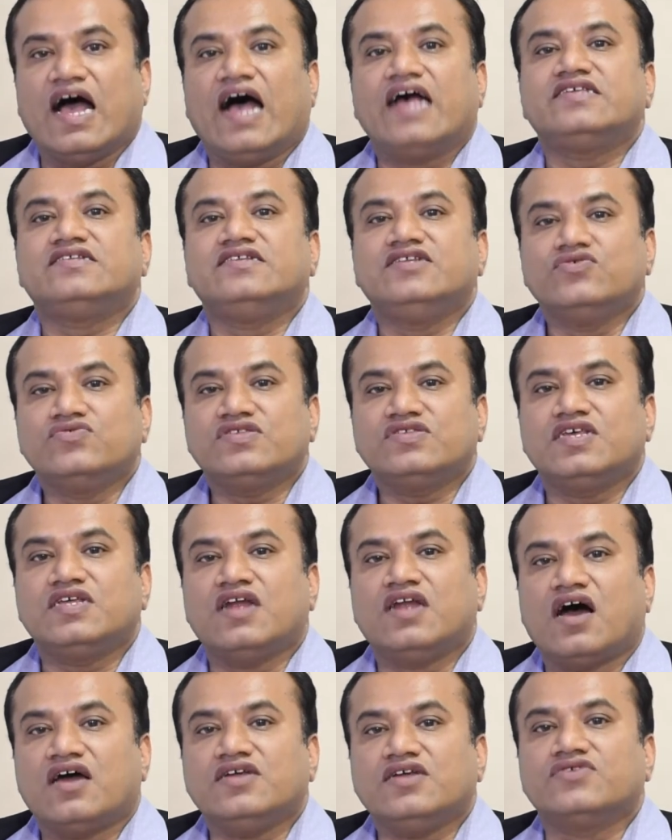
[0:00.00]
as new
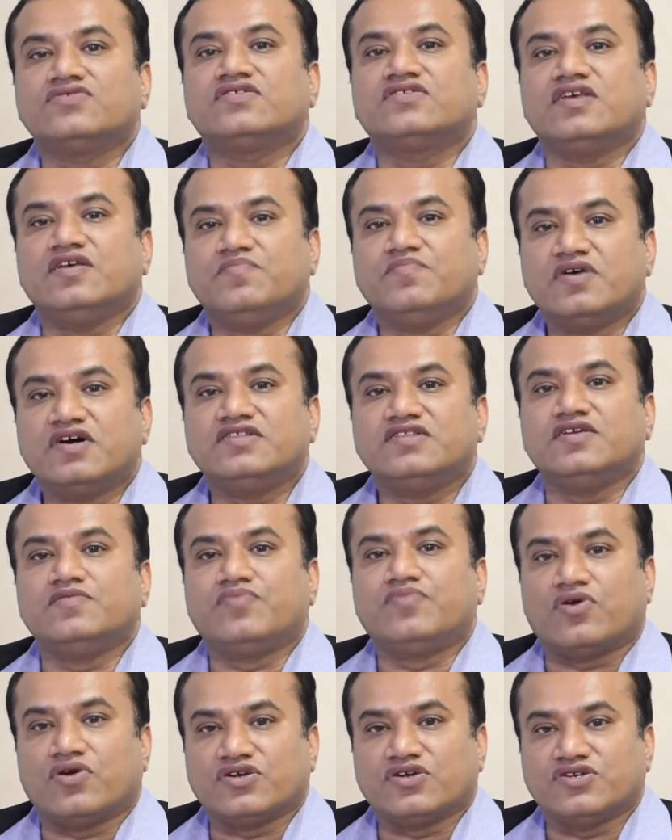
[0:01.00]
scenarios emerge in
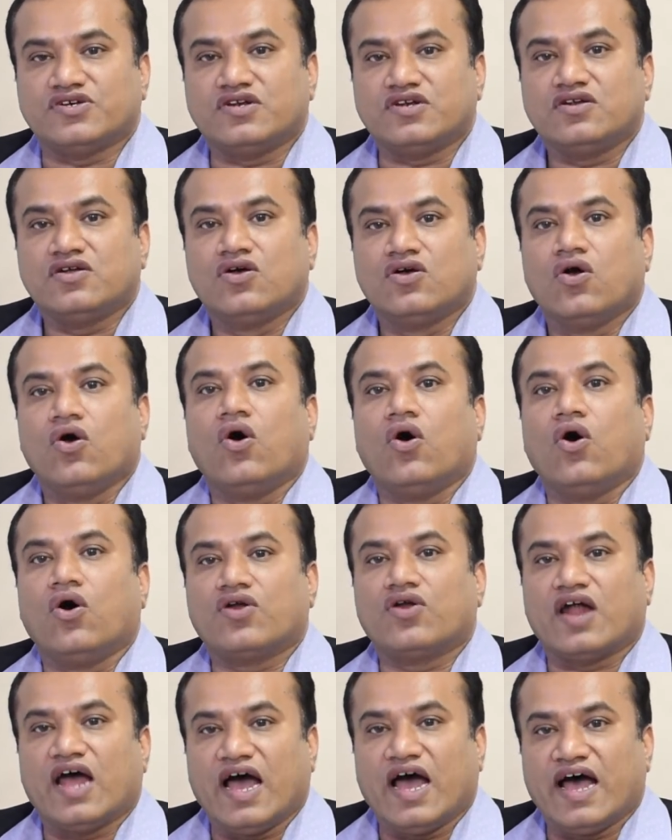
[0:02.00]
production
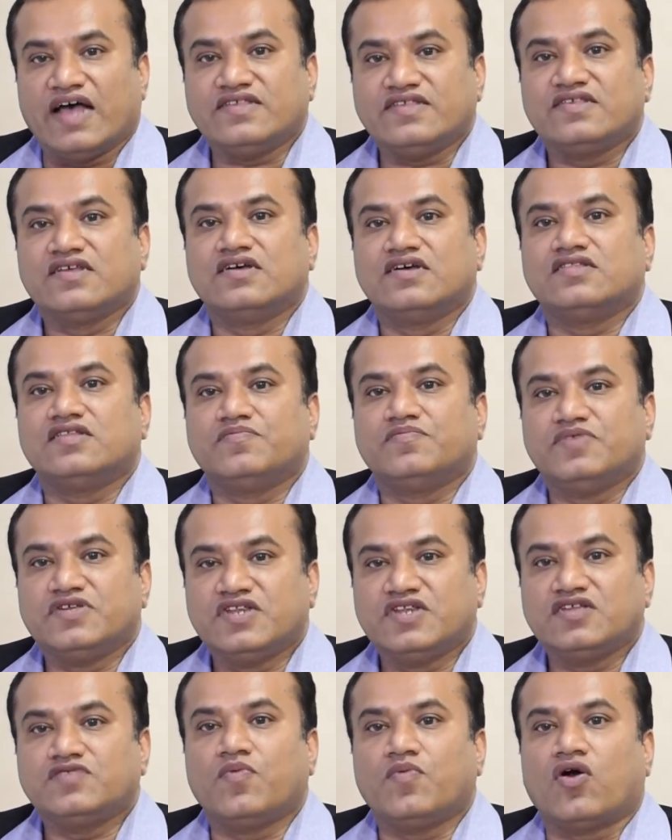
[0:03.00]
or as the
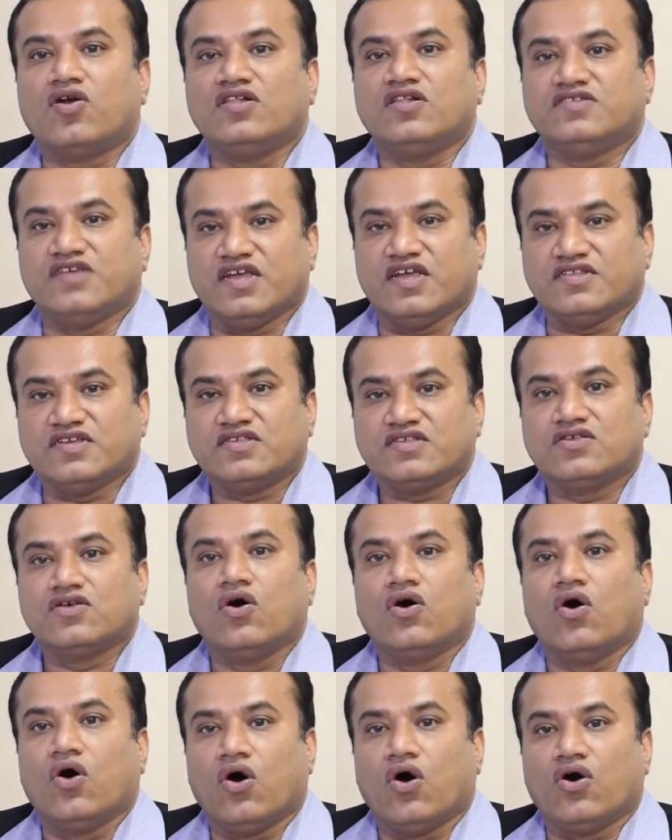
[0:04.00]
business model changes,
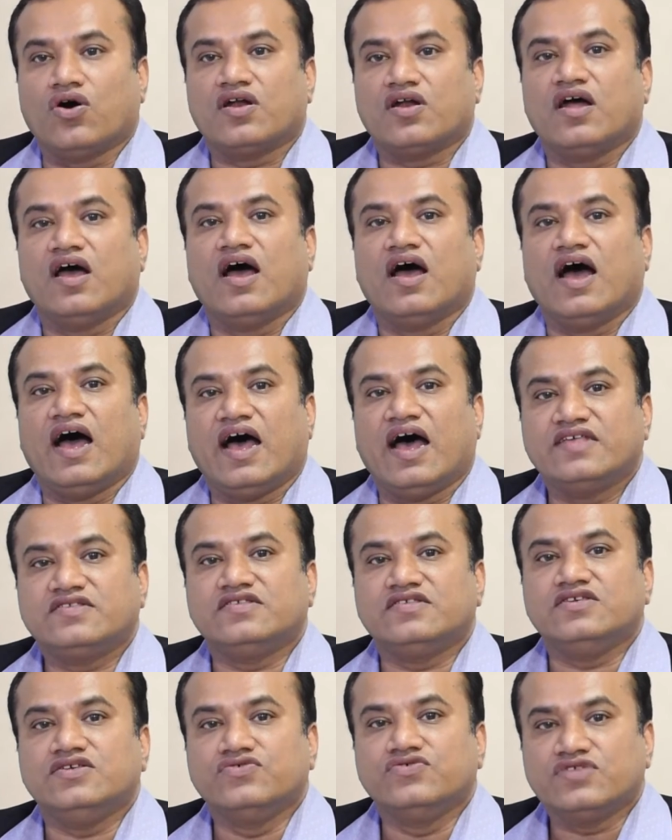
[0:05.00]
or
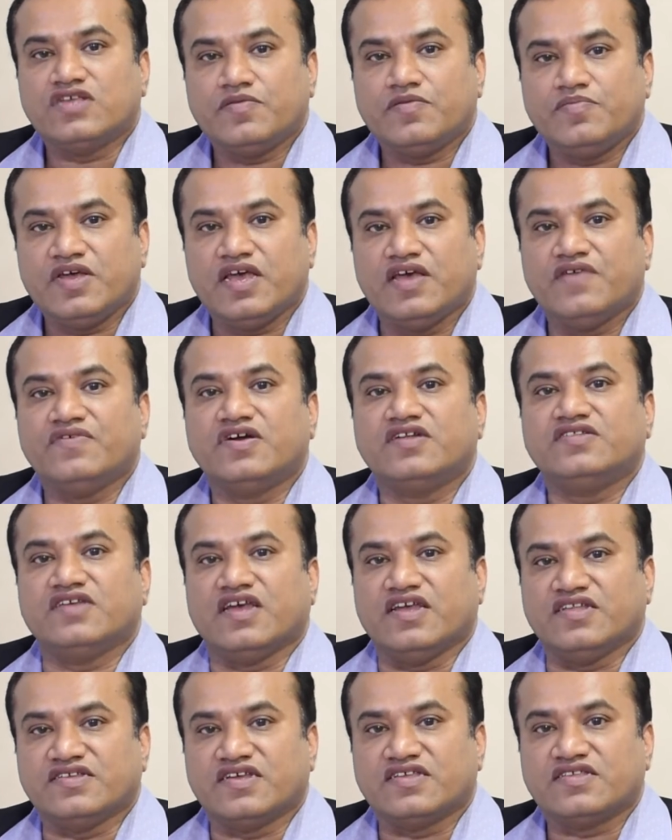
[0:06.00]
as user behavior
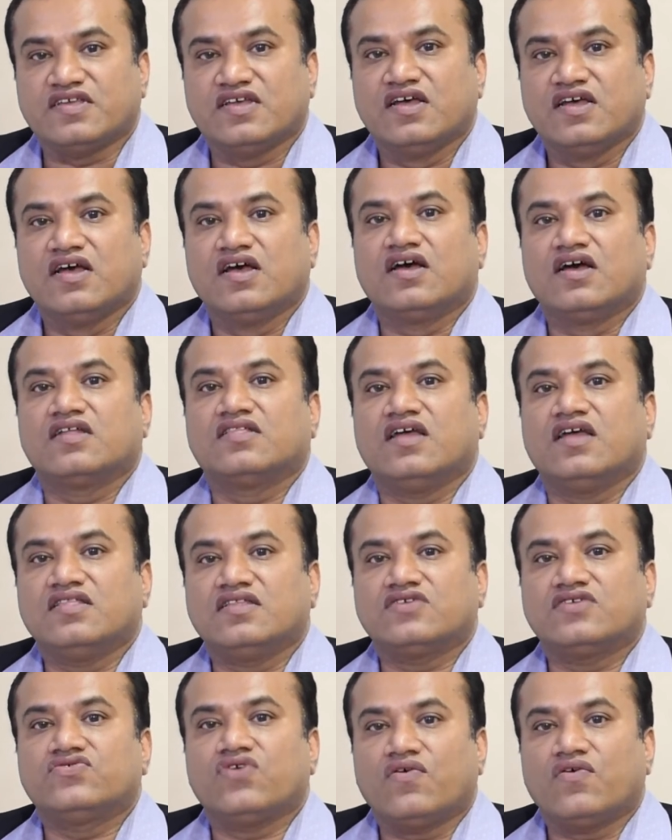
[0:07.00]
changes, then
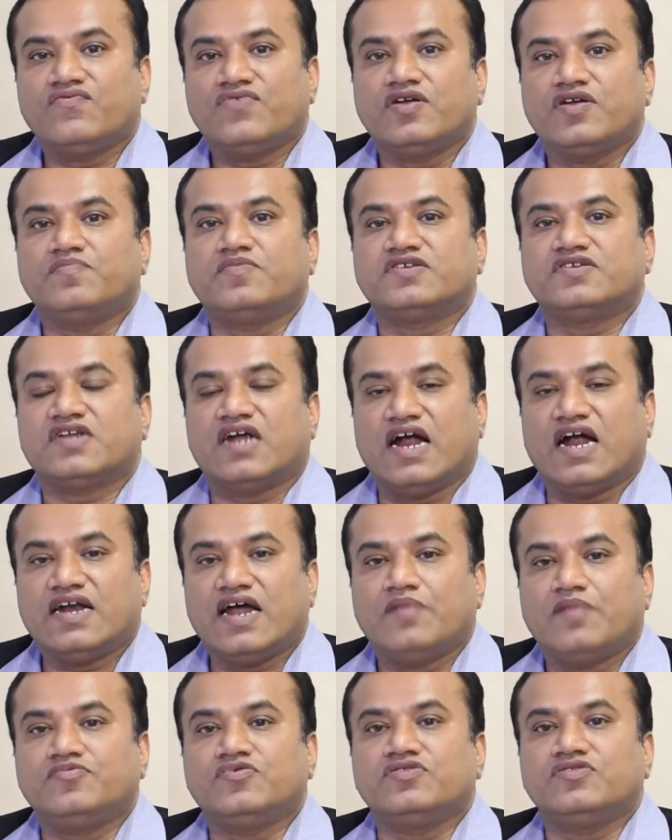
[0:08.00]
the software must
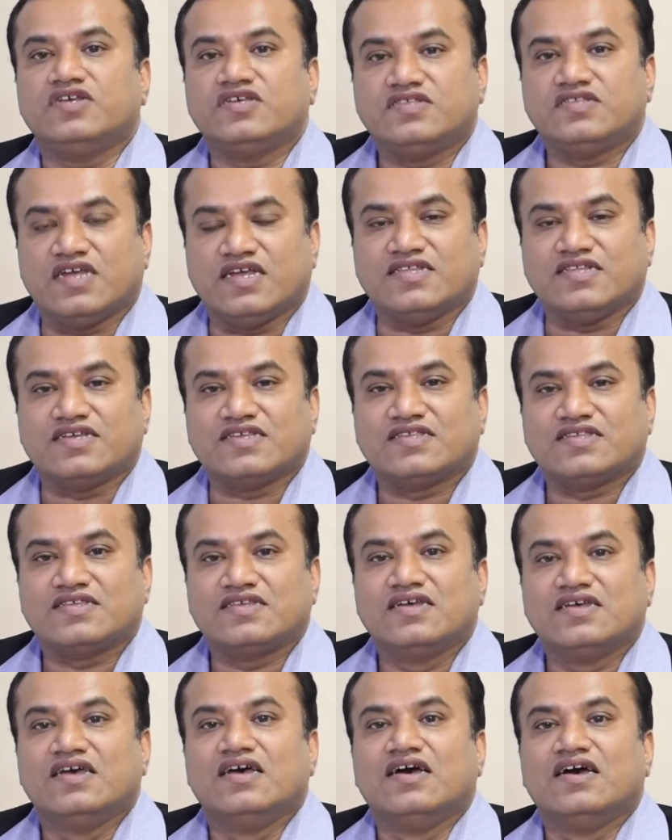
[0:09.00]
adapt to these changes.
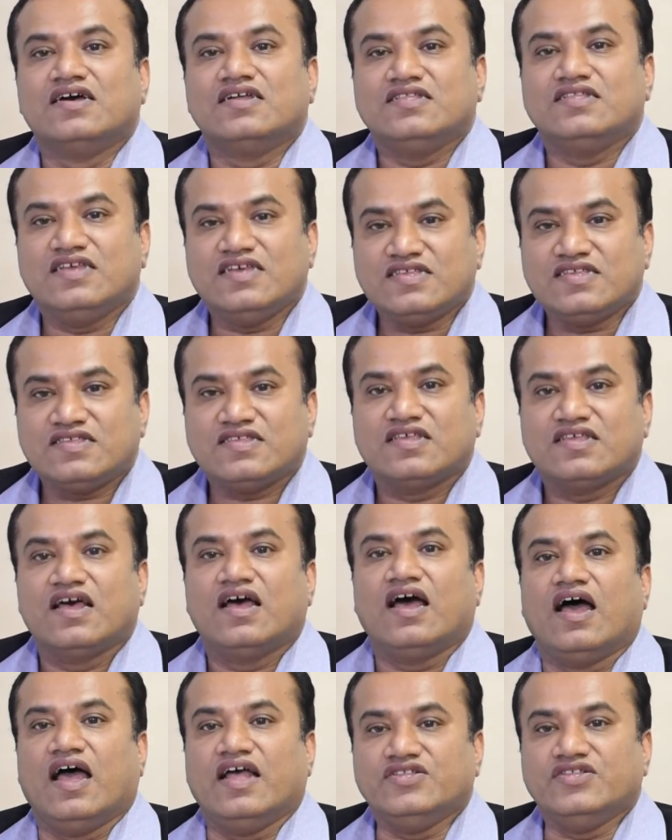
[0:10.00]
This
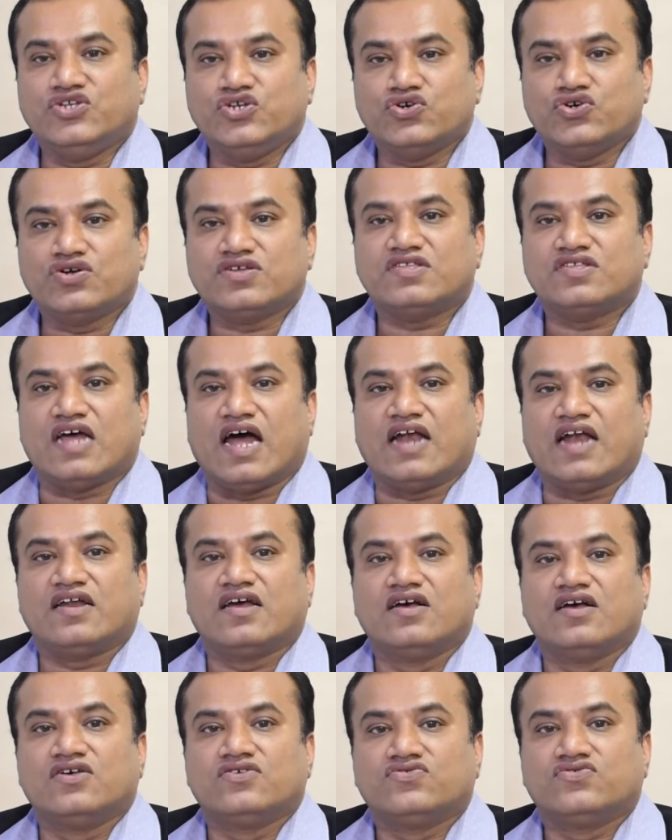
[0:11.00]
ensures
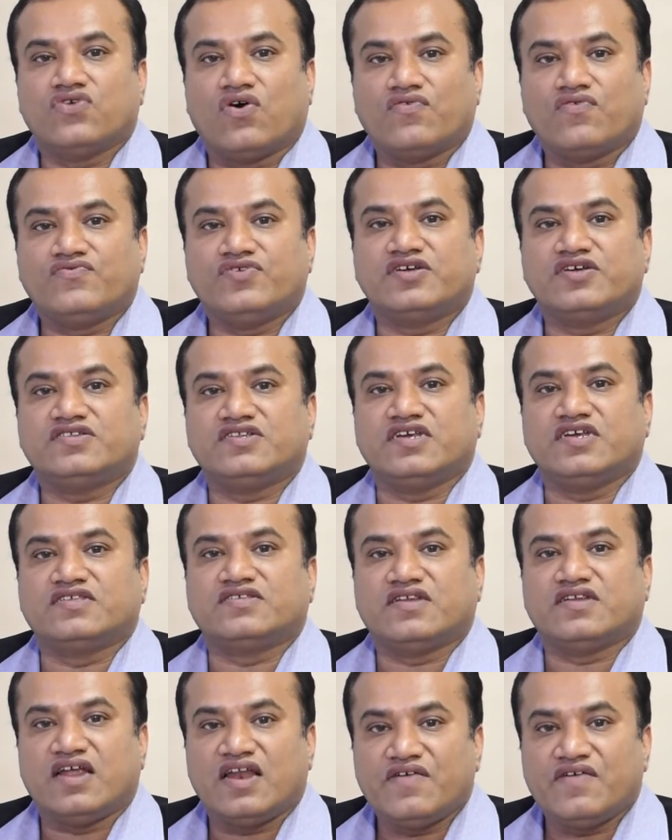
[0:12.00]
that software
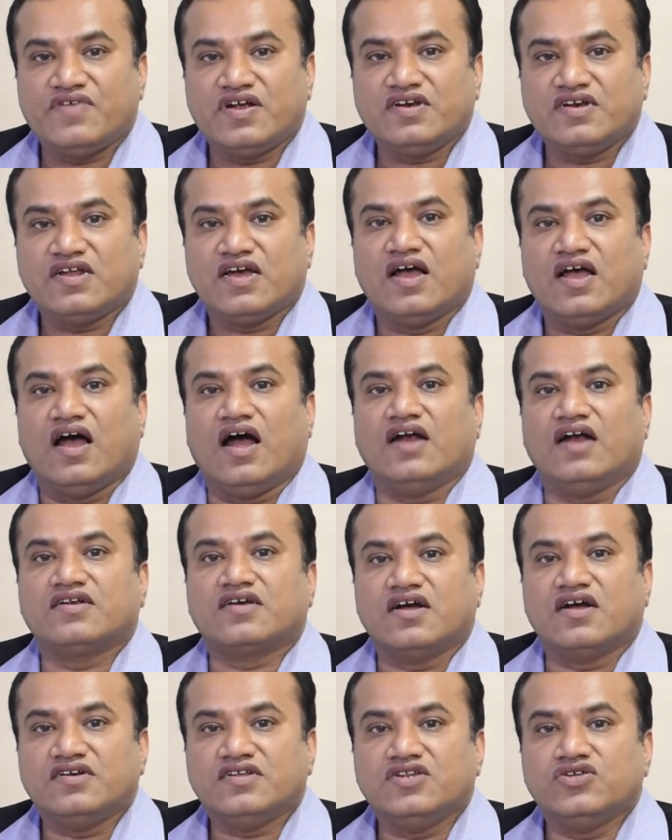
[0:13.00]
stays relevant and
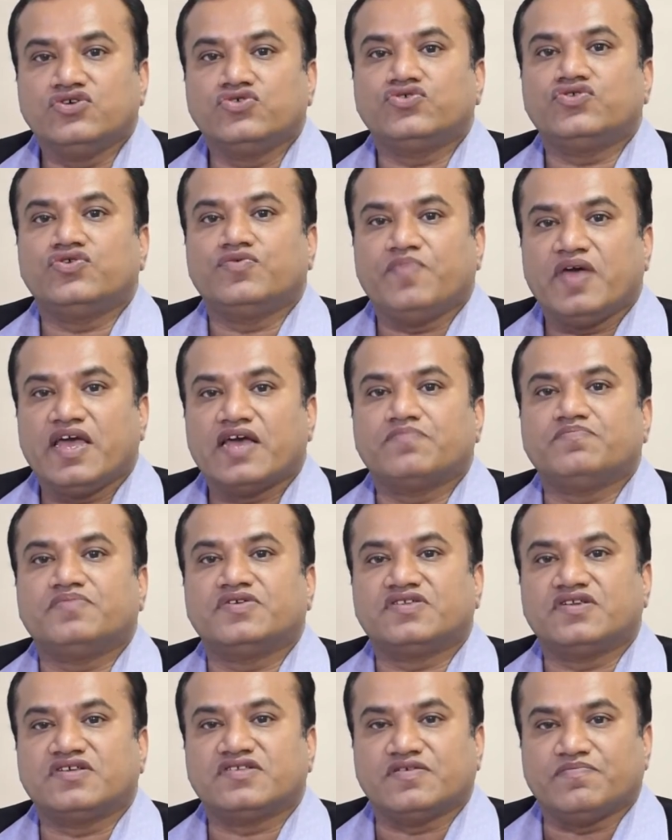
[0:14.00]
continues to make
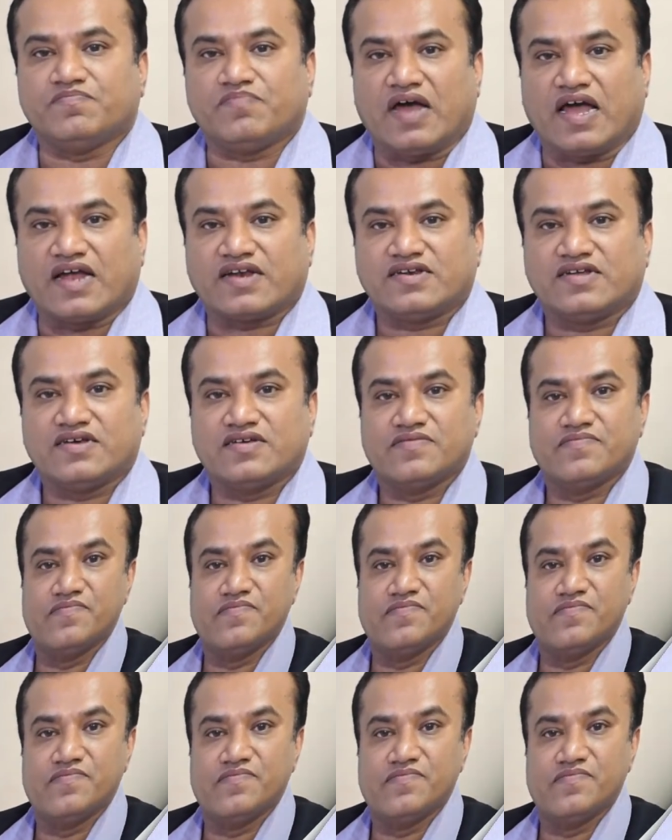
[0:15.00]
business impact.